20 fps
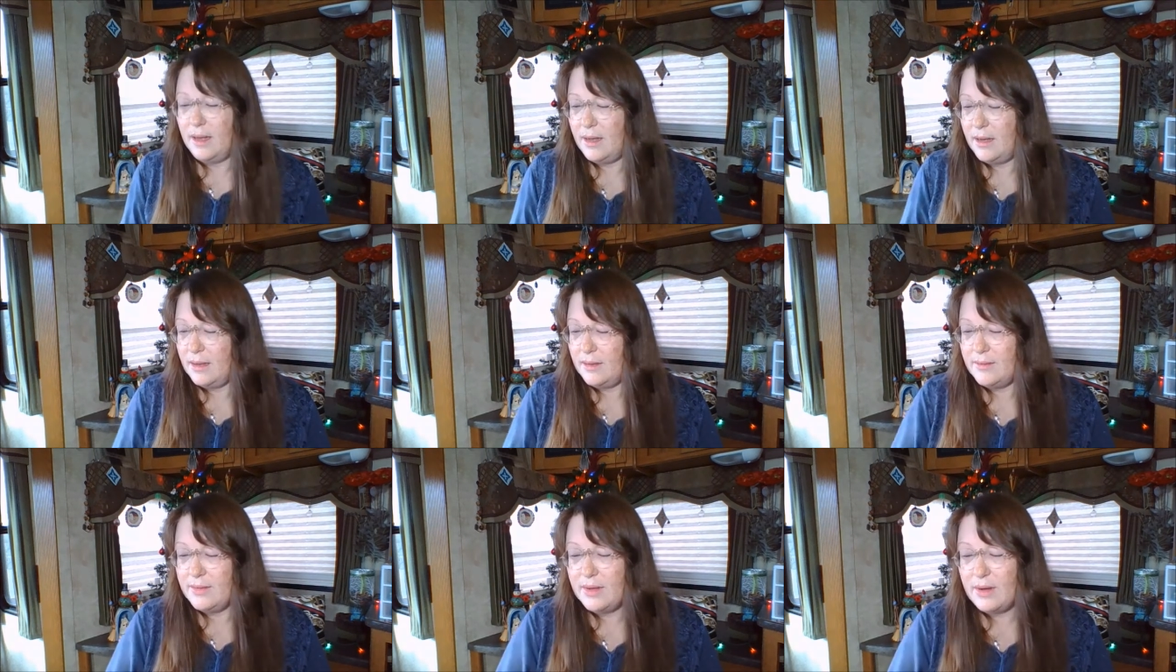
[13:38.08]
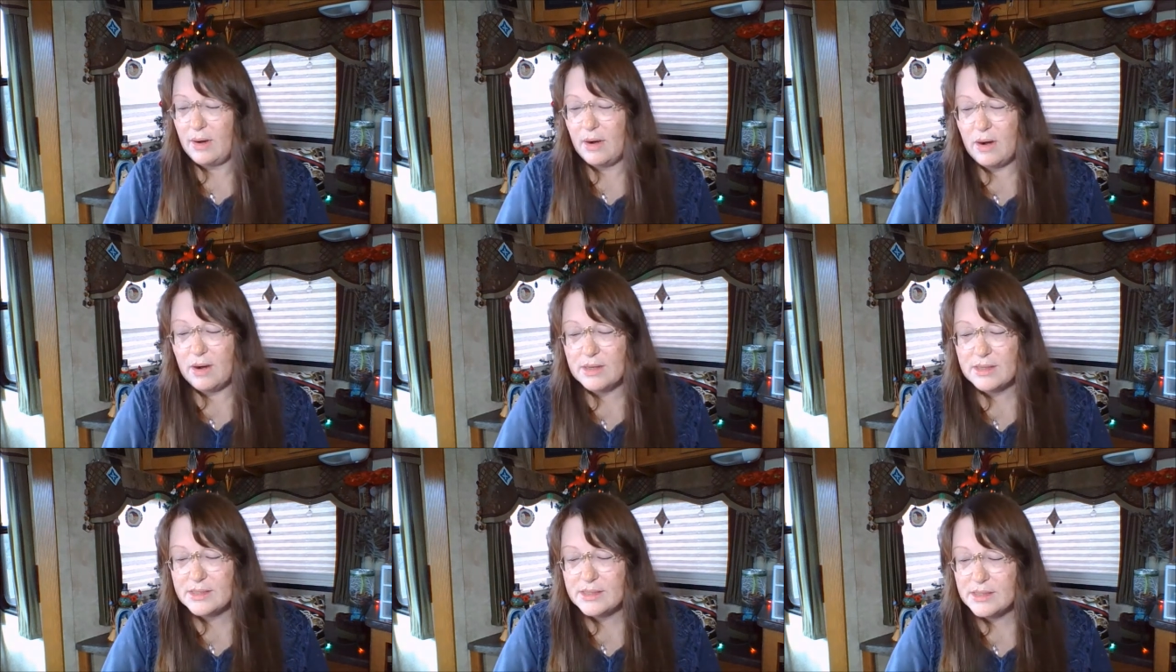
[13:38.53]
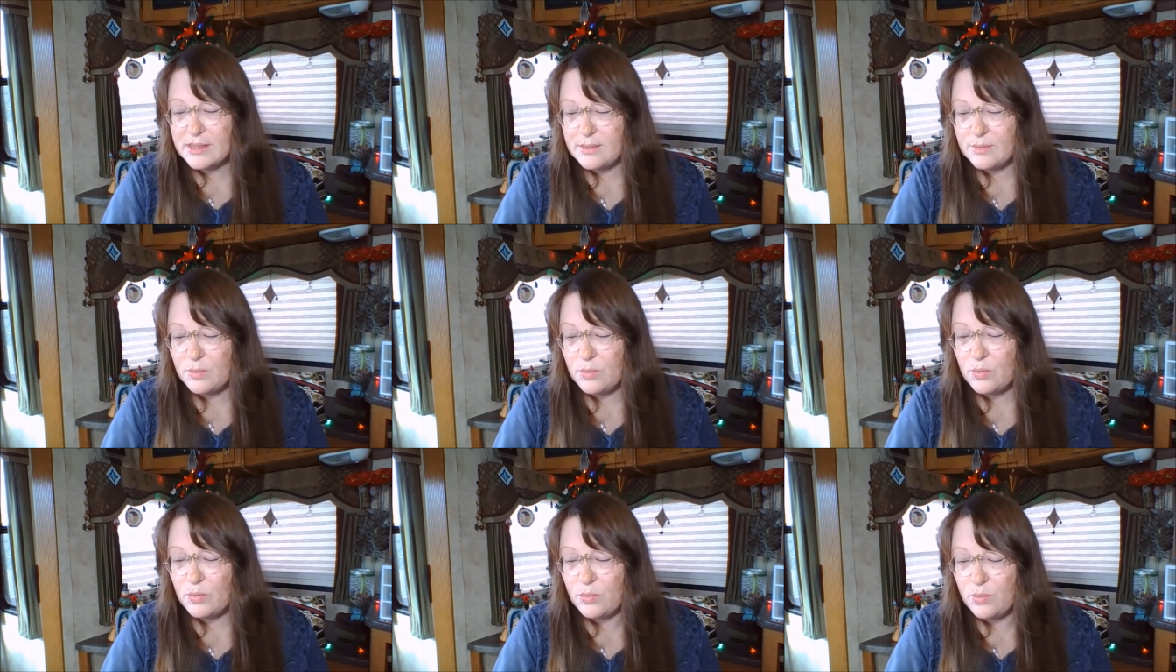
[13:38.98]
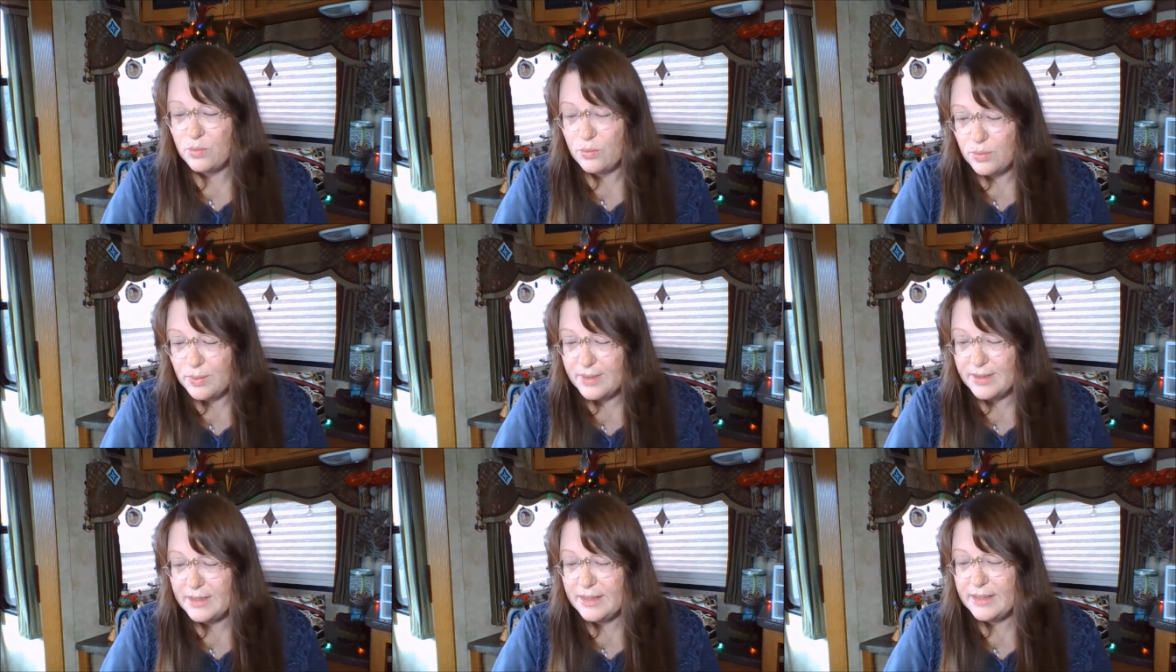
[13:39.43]
There are some
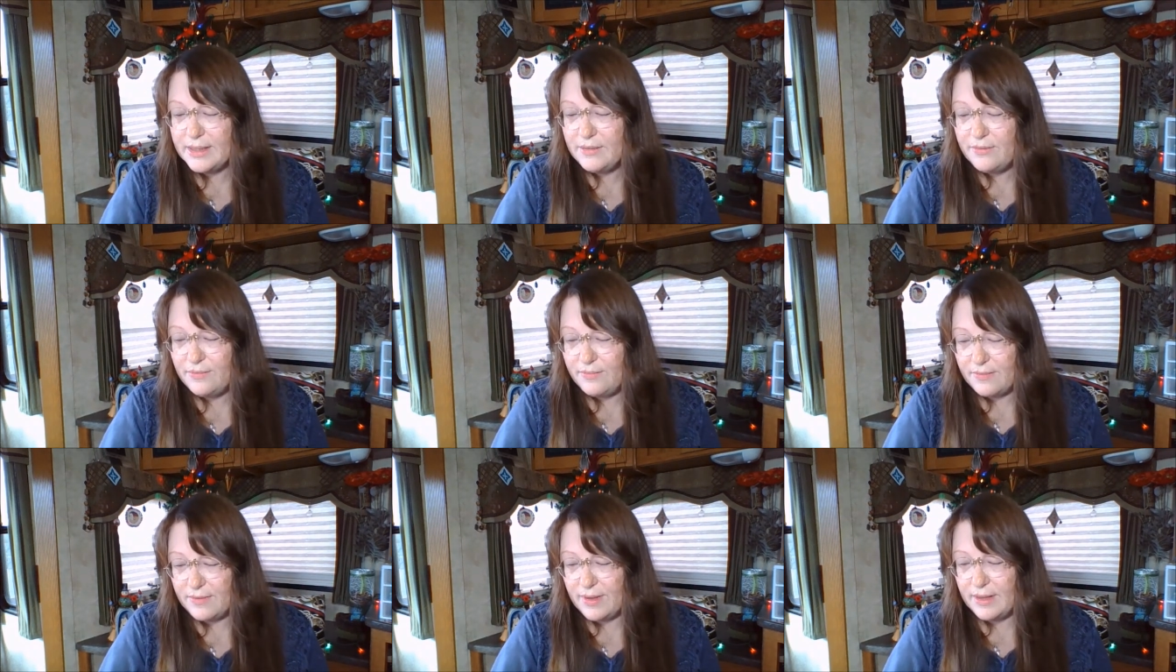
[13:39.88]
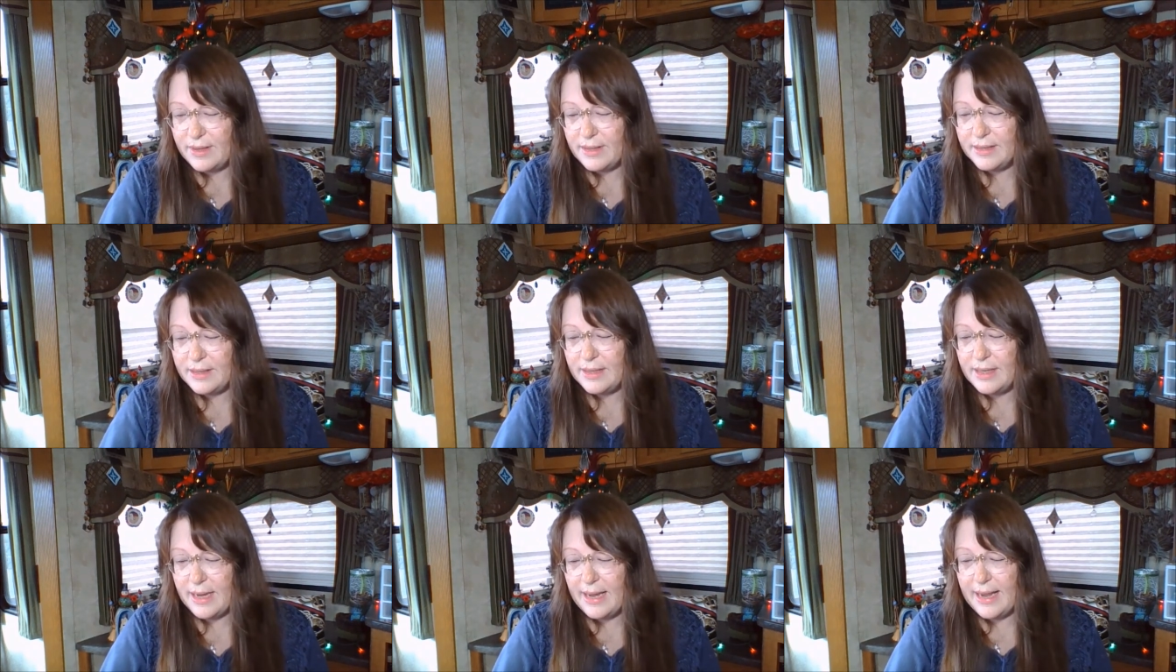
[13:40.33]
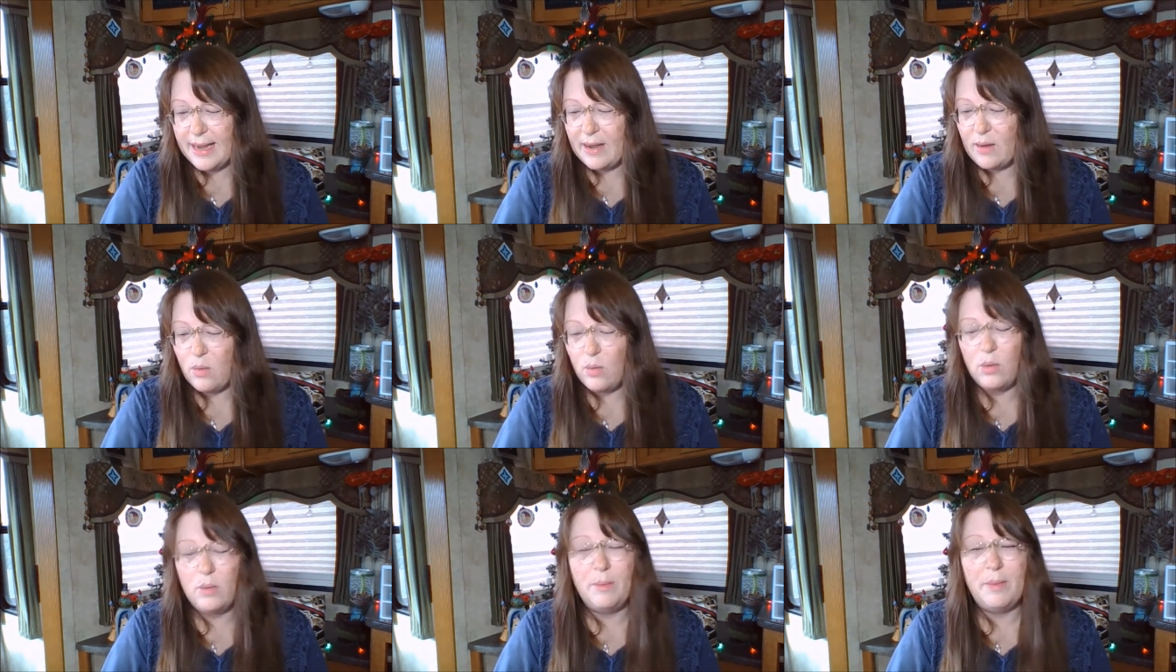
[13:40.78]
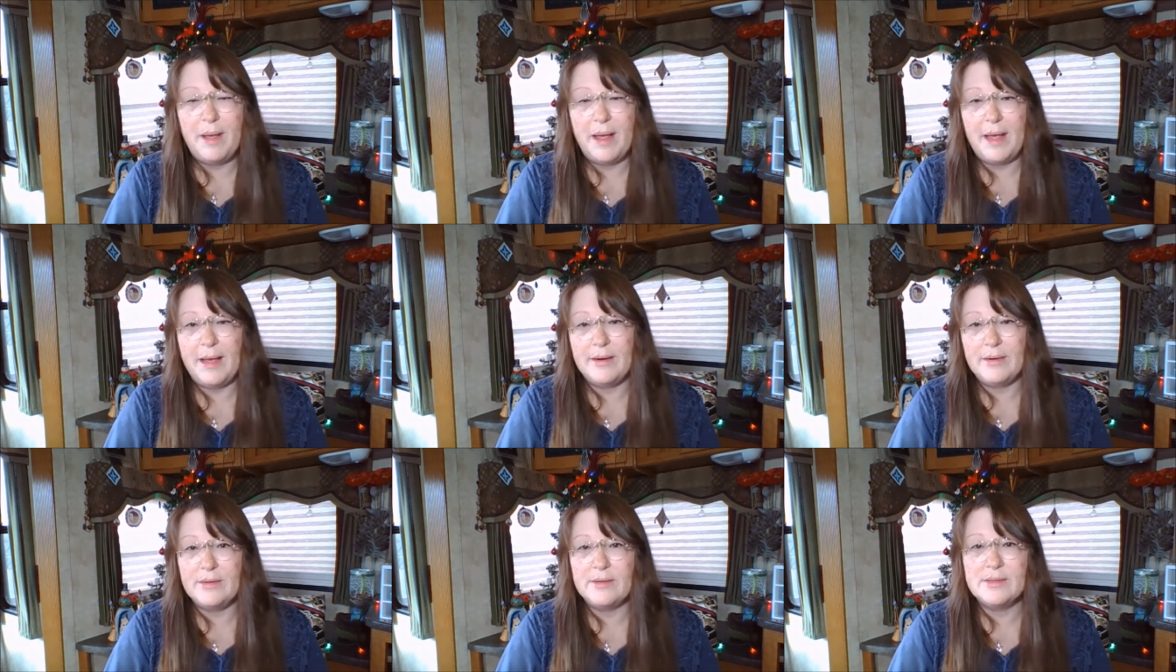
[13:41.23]
really fun owl
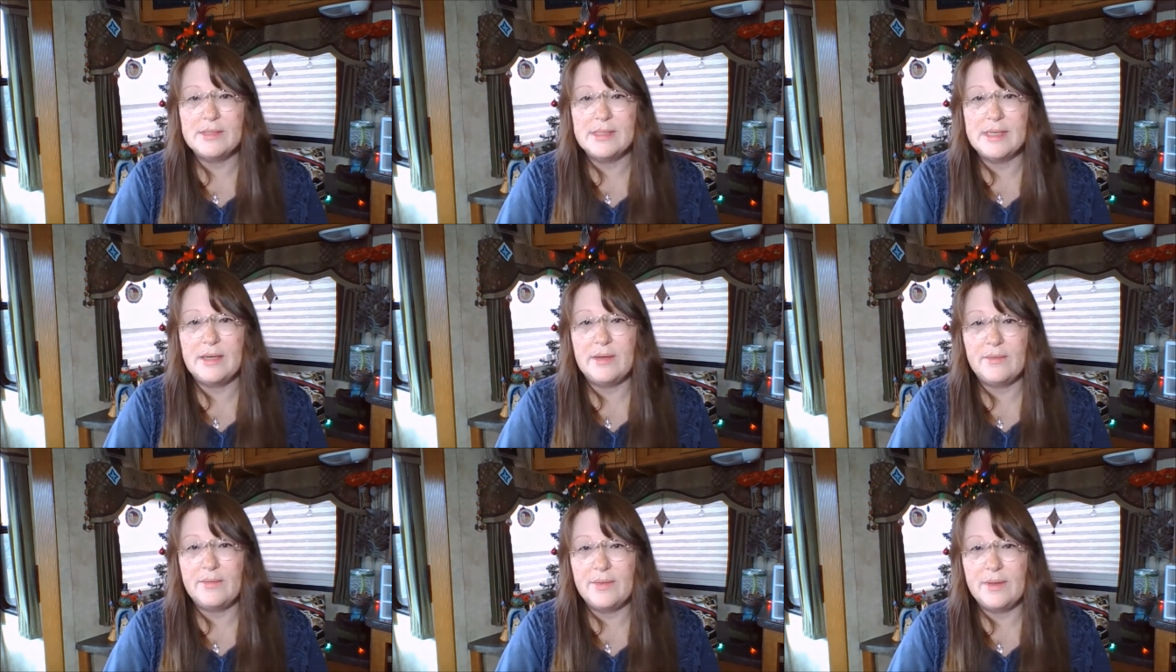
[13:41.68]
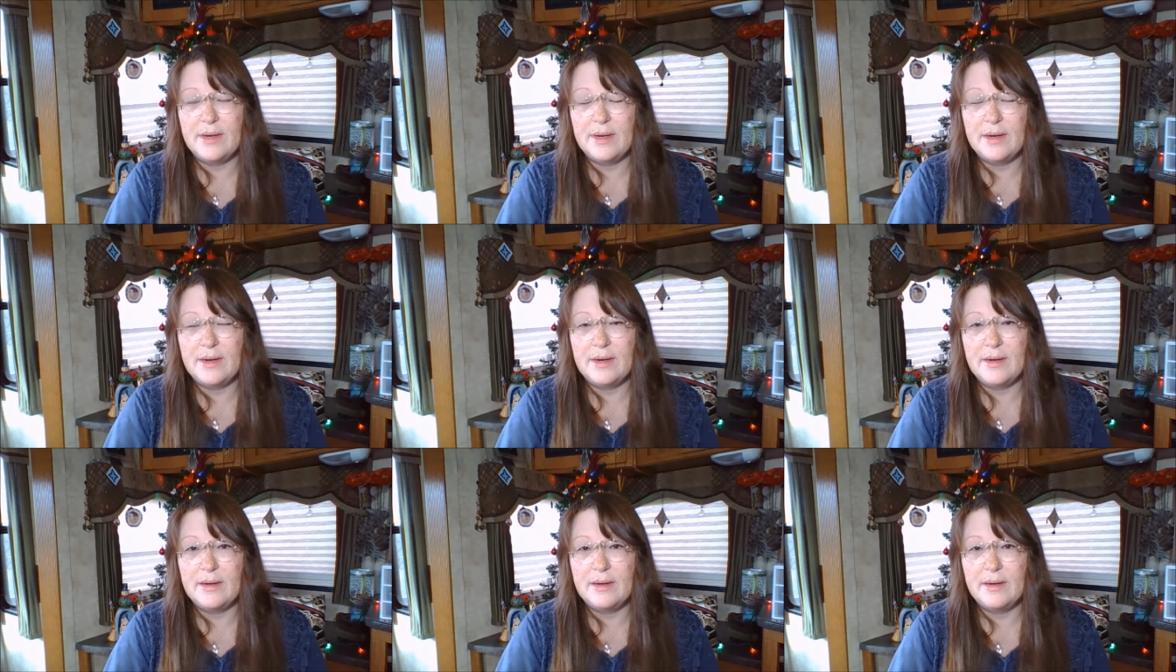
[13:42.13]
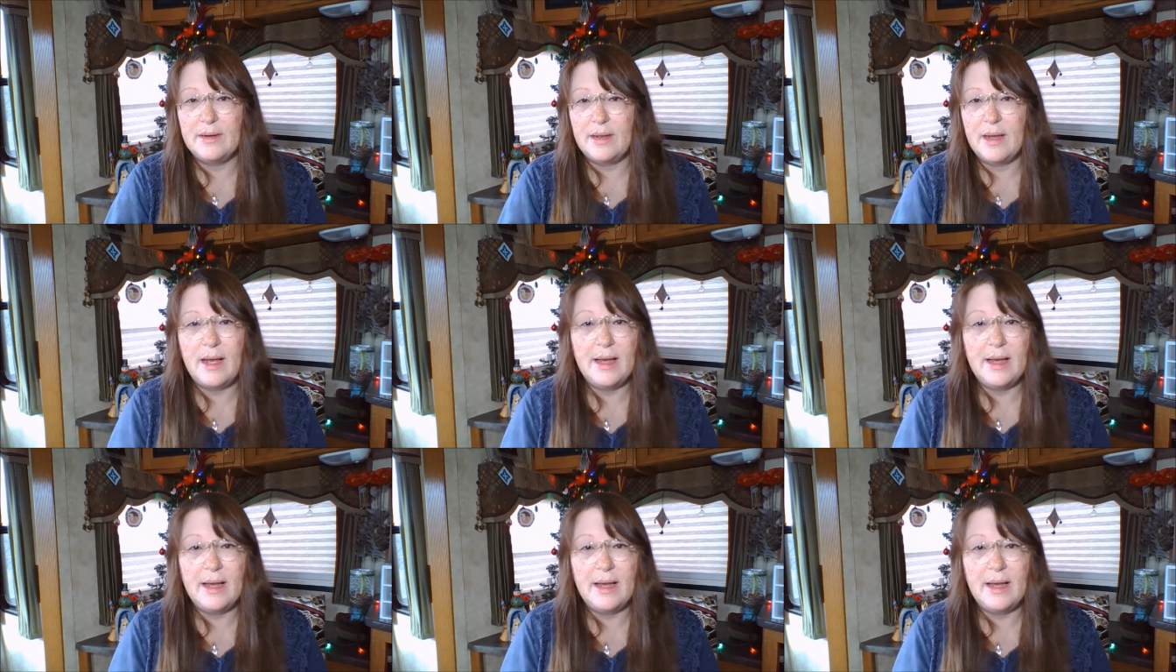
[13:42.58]
patterns out there.